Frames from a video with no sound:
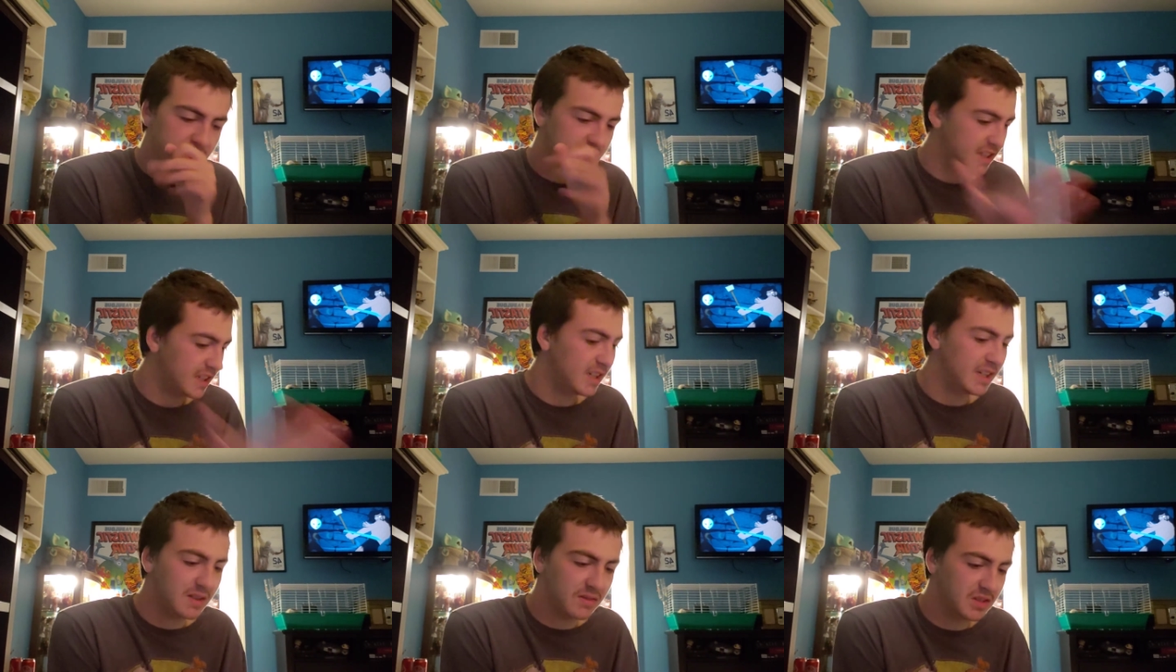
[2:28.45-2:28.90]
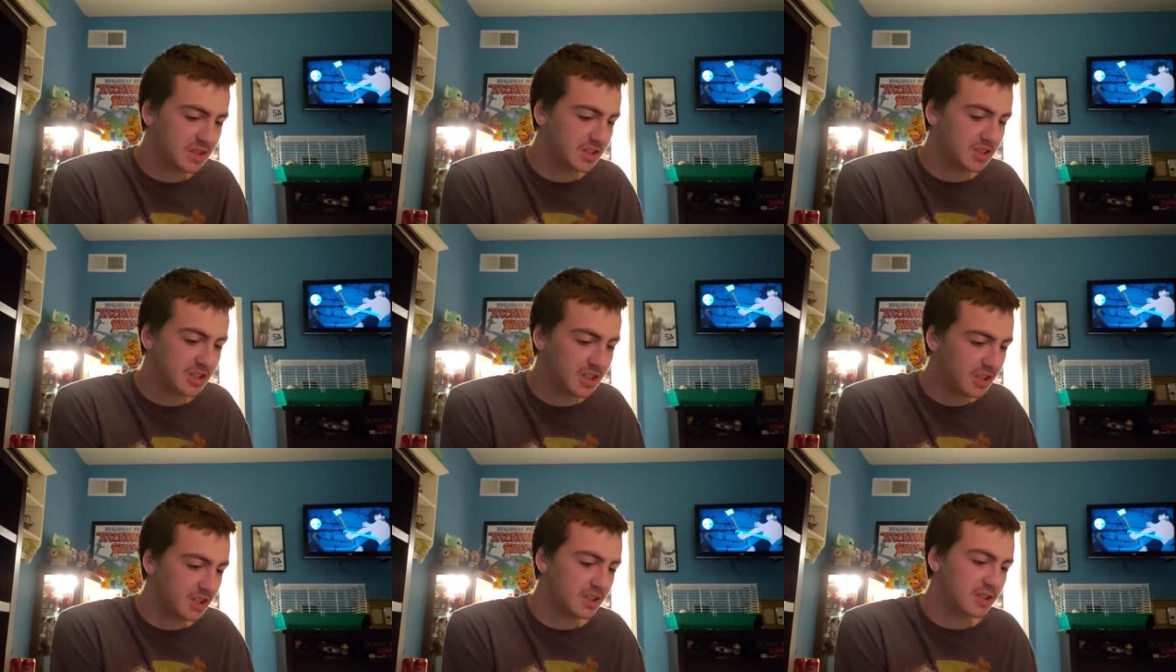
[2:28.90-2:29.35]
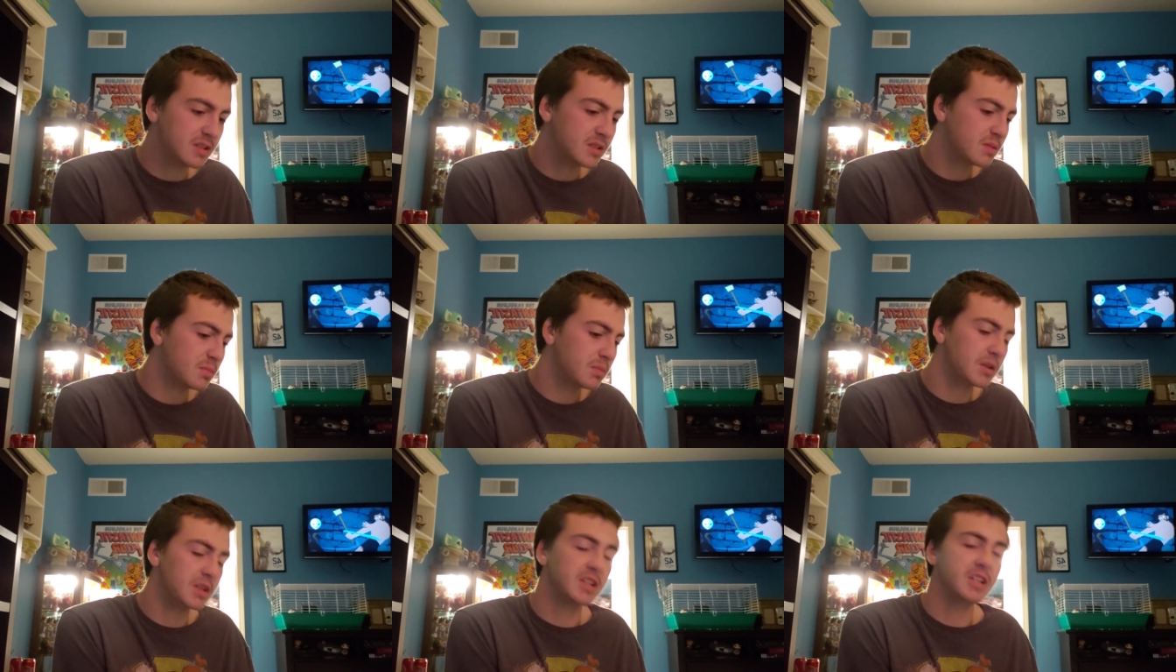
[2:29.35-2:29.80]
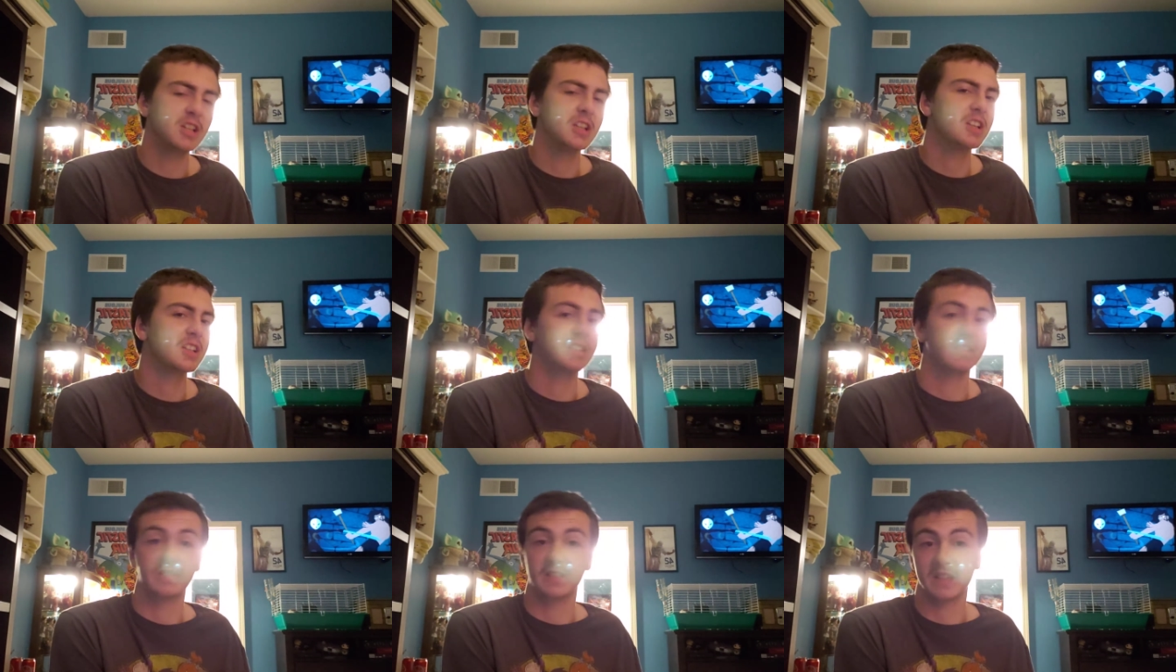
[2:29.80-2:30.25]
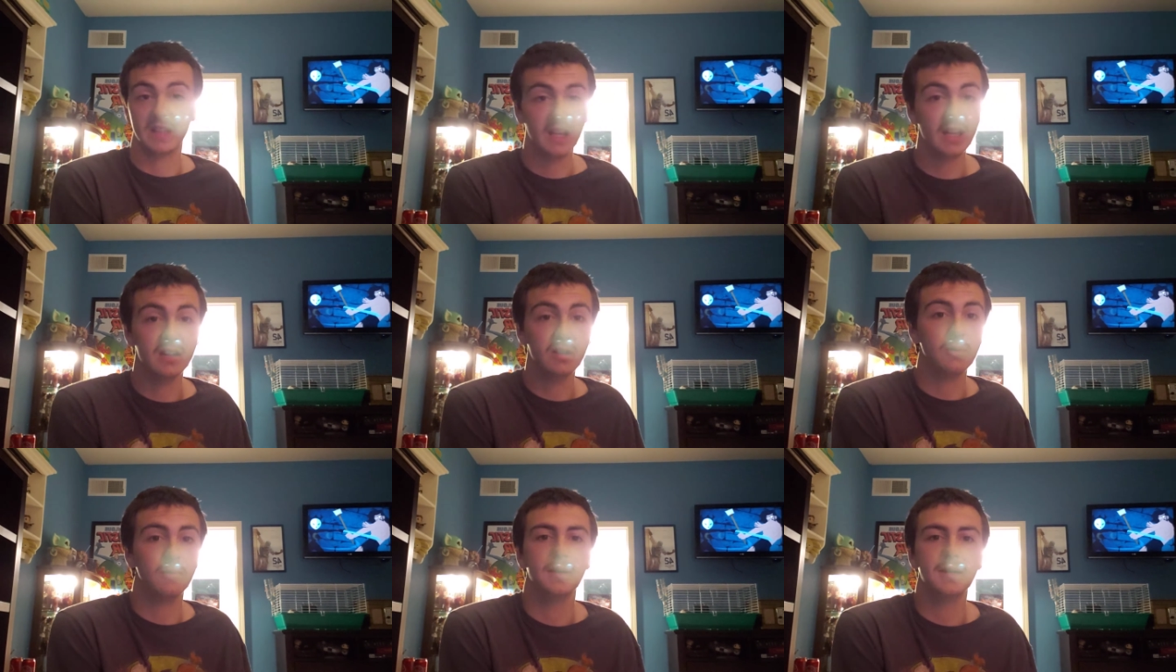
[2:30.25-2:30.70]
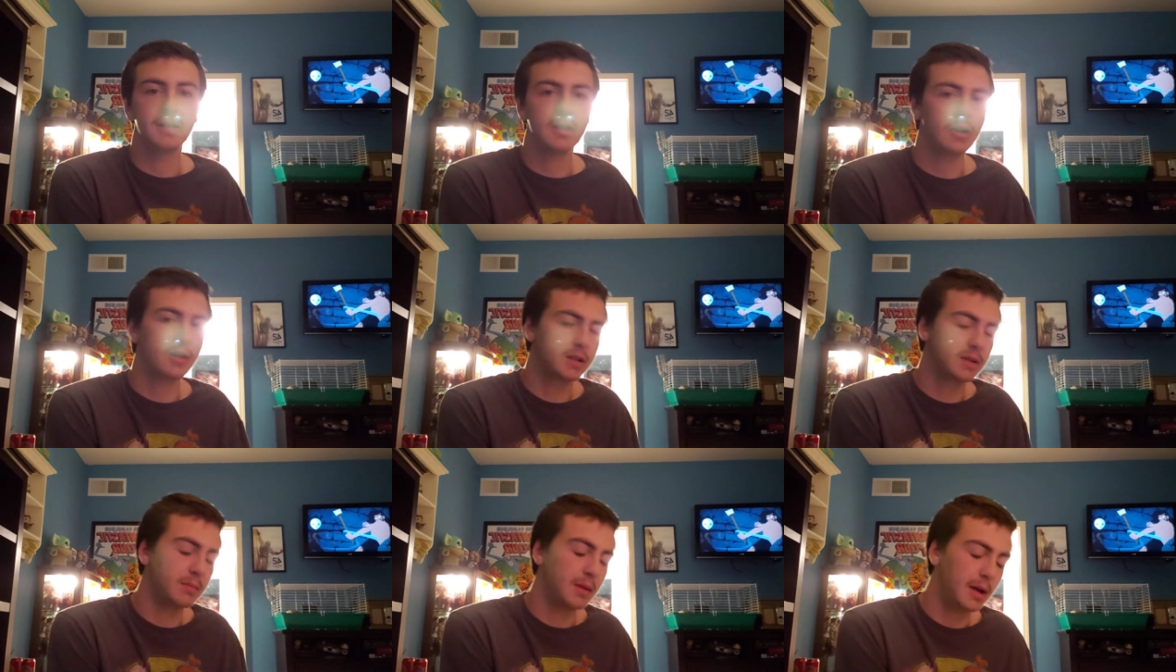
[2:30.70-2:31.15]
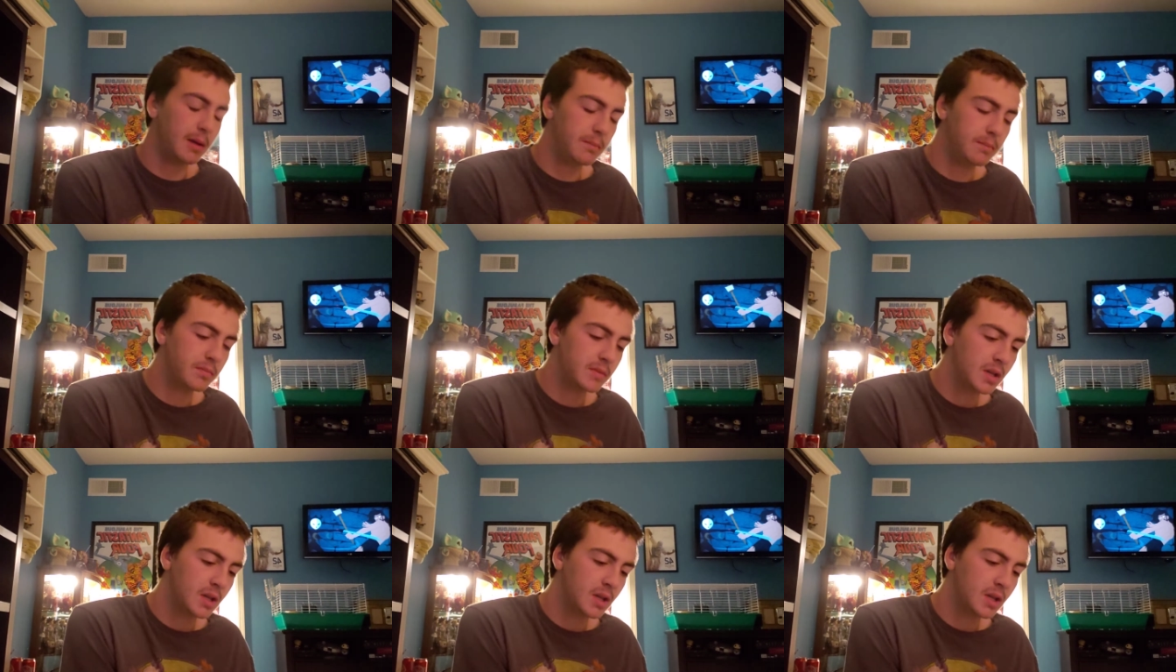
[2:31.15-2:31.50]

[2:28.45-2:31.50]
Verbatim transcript: Didn't even see it this Monday because, again, nobody talked about it.